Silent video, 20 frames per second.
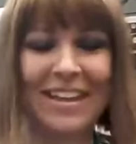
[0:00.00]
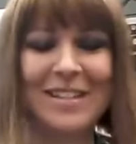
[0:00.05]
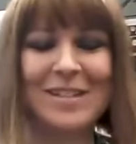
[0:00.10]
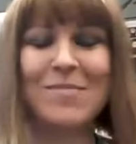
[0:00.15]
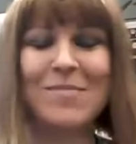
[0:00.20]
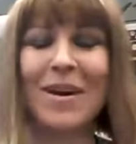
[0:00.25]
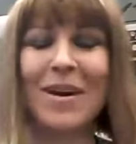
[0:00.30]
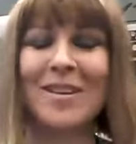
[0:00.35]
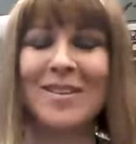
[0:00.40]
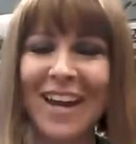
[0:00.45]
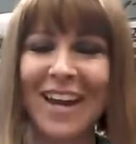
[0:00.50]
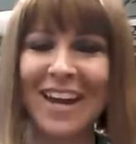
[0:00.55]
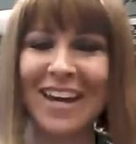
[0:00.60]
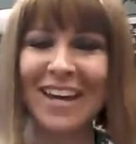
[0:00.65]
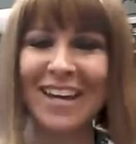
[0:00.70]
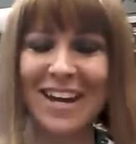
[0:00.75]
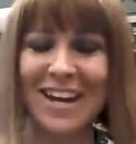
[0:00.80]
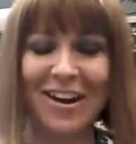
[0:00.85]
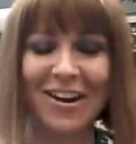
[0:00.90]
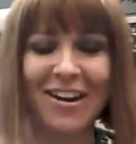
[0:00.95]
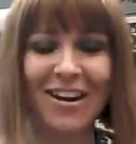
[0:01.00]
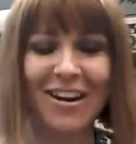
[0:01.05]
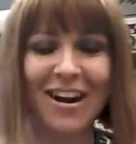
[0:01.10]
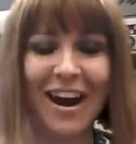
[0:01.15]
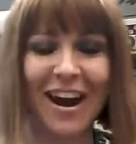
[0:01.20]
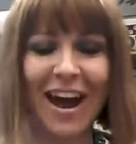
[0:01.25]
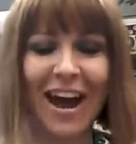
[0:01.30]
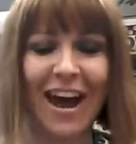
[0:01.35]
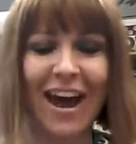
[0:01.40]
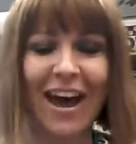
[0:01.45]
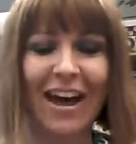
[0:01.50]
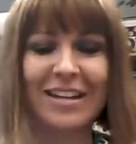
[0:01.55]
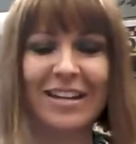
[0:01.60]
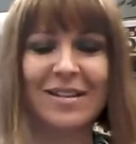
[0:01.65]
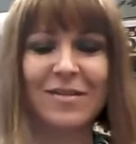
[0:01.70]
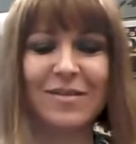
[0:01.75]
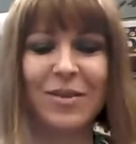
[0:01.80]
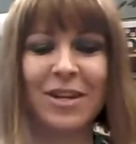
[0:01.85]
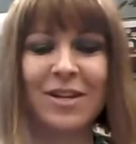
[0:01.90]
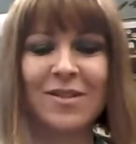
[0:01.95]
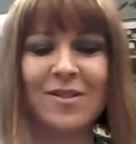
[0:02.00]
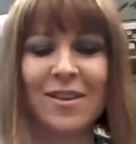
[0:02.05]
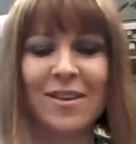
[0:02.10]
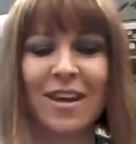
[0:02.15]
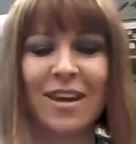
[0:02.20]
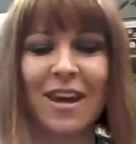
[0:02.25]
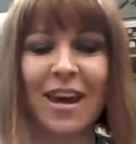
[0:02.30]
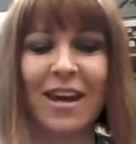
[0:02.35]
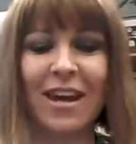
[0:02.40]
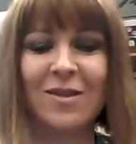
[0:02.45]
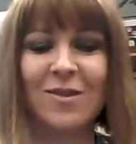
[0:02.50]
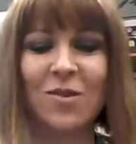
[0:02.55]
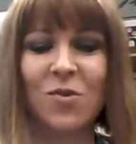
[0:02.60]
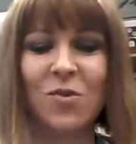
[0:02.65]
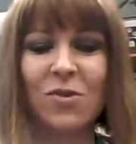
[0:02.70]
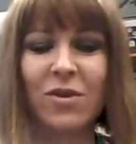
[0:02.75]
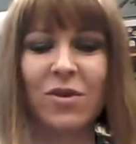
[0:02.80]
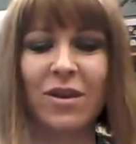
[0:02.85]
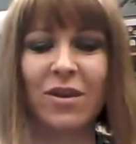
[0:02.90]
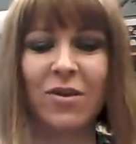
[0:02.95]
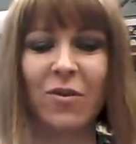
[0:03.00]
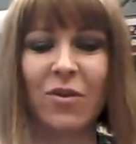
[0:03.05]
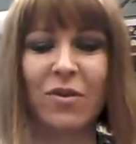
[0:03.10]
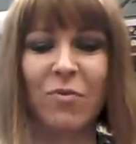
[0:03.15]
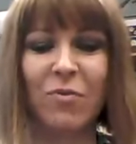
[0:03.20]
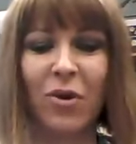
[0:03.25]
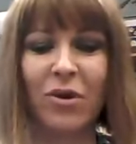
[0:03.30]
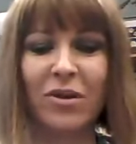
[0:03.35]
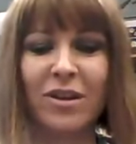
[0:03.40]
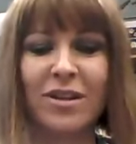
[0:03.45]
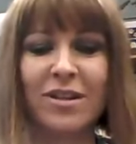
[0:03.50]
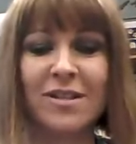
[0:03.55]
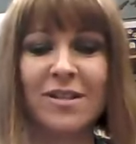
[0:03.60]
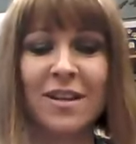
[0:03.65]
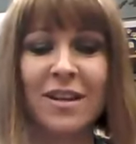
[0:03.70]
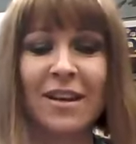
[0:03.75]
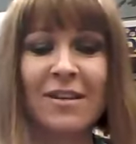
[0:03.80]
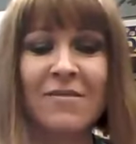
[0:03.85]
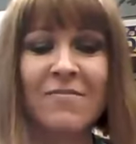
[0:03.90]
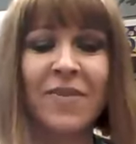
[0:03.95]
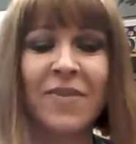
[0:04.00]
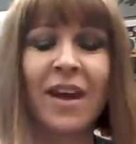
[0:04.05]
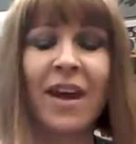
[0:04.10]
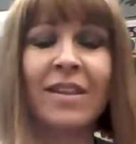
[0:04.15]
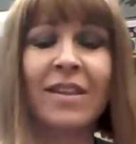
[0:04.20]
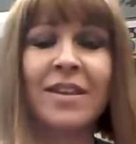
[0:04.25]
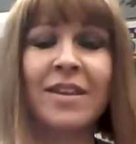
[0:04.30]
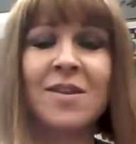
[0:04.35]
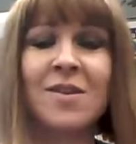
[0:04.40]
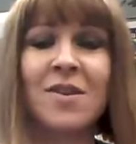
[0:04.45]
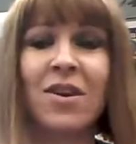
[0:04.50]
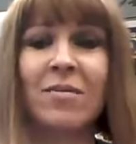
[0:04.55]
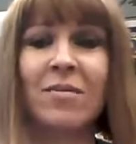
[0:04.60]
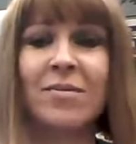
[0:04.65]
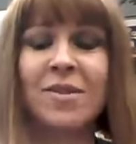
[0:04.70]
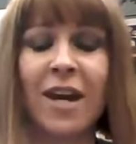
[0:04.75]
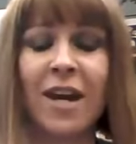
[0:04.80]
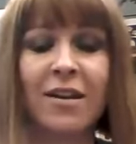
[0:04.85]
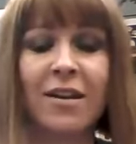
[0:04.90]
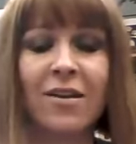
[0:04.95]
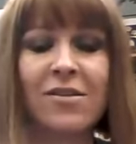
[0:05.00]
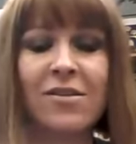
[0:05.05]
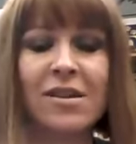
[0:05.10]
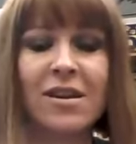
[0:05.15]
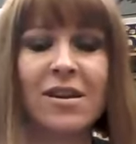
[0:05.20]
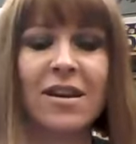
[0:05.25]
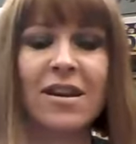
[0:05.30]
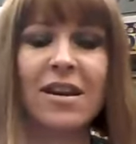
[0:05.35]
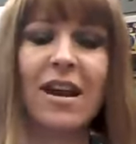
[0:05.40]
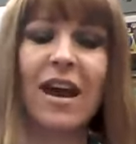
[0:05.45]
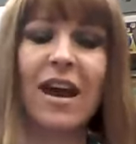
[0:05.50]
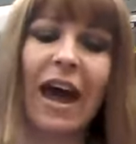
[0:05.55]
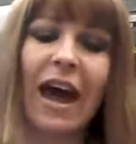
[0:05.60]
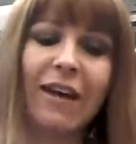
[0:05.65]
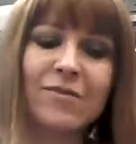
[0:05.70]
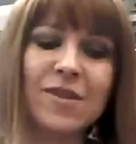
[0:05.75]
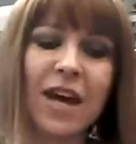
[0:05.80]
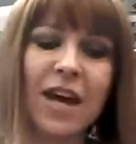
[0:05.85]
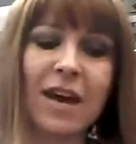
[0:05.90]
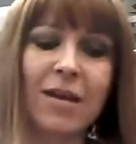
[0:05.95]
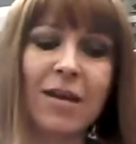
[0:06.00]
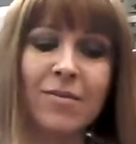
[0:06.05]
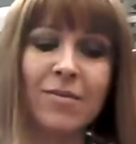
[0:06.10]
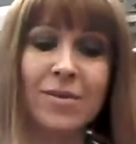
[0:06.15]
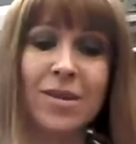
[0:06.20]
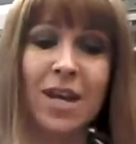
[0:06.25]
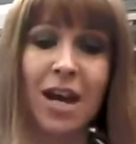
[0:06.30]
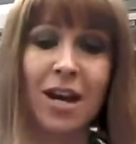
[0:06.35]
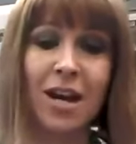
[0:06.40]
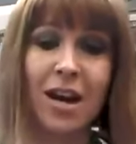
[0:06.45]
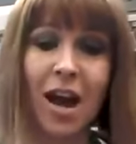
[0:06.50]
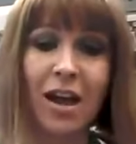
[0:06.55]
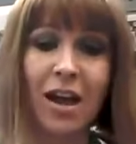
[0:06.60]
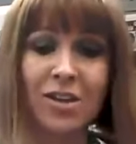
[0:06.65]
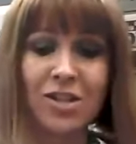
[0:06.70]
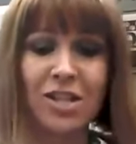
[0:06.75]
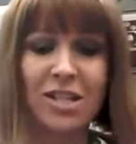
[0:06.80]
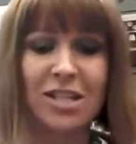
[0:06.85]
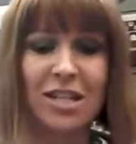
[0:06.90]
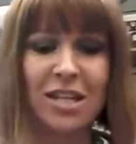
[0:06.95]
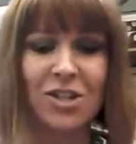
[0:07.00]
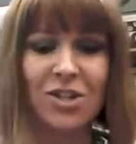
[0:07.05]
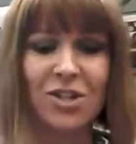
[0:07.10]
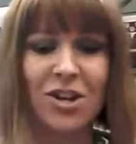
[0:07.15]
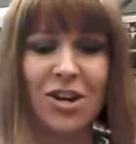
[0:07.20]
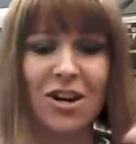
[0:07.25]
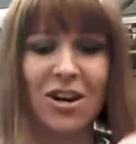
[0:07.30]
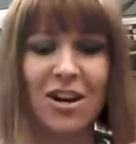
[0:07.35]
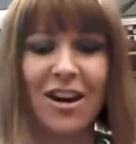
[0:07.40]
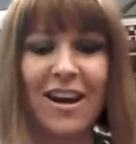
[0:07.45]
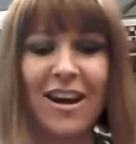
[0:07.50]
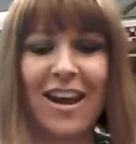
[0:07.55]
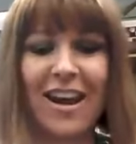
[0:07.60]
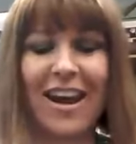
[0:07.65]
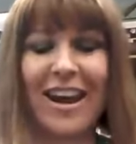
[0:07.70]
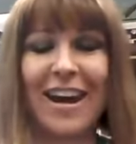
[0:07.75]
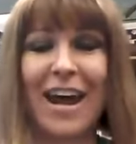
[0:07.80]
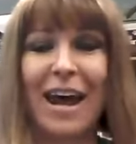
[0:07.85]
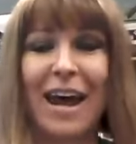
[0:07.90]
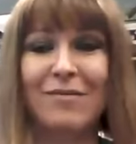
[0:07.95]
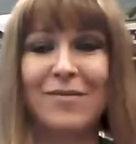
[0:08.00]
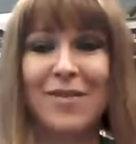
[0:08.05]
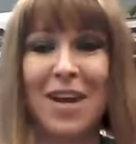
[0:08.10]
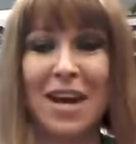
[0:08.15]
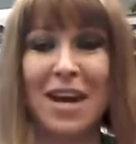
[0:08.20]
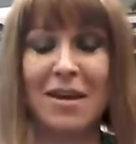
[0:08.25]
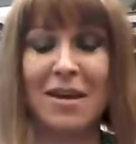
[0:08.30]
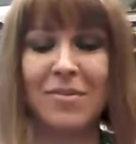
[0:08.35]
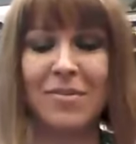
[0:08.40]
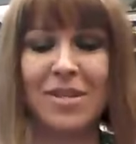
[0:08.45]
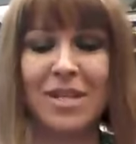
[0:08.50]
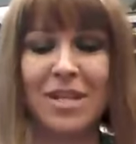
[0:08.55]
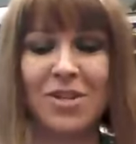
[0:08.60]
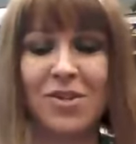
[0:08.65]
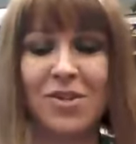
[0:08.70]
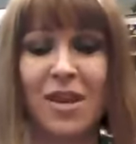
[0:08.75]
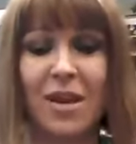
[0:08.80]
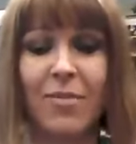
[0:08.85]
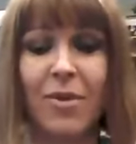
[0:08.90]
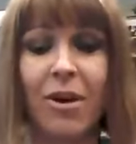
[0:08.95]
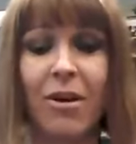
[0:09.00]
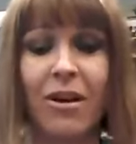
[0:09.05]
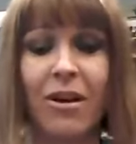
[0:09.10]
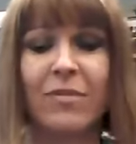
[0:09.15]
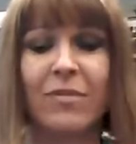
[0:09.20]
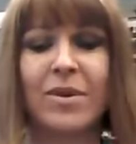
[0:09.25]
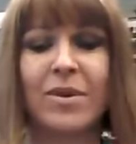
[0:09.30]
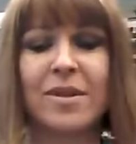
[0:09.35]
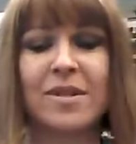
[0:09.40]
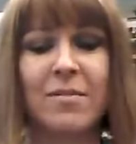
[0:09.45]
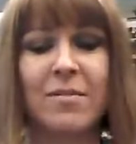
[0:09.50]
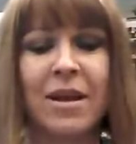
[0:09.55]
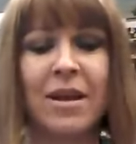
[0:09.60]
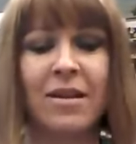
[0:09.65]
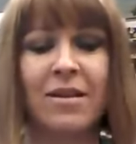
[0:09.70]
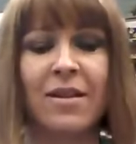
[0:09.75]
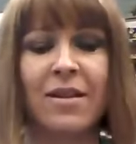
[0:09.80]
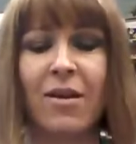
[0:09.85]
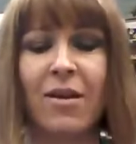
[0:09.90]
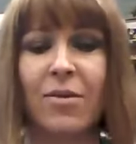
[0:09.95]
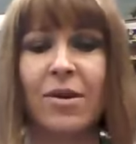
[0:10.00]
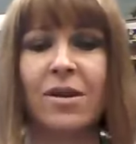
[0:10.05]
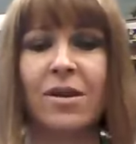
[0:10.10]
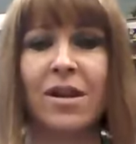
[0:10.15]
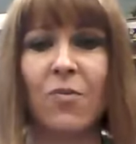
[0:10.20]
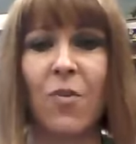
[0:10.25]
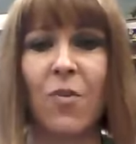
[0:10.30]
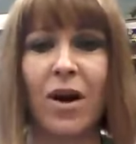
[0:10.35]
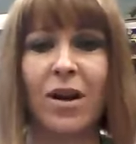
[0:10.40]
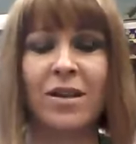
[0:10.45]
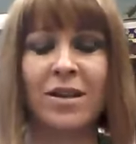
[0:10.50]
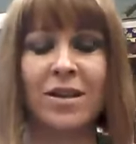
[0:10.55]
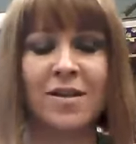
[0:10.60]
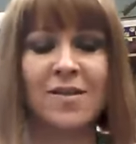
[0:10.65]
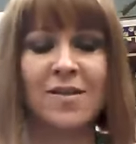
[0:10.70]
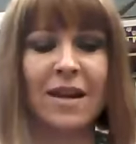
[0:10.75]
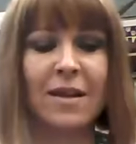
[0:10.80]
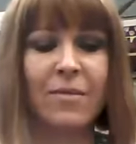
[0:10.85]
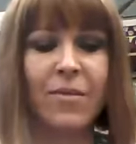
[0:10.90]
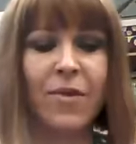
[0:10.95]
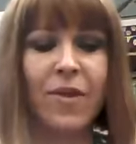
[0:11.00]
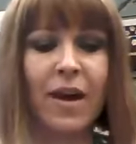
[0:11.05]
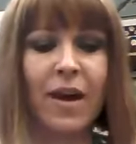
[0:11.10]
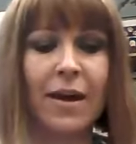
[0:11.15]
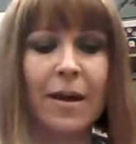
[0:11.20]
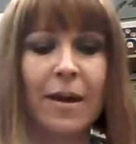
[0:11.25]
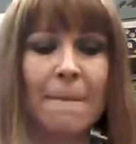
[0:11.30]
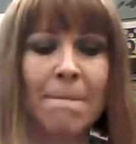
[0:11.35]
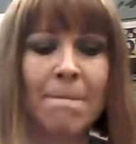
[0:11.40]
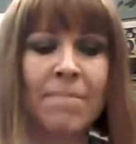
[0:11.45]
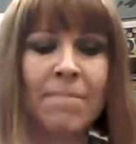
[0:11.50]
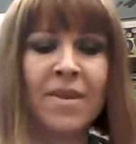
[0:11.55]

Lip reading: This is my second year at Peninsula K-8 school in North Portland, and this year I'm technically half-time technology teacher and half-time teacher librarian, but to me they're really one and the same thing.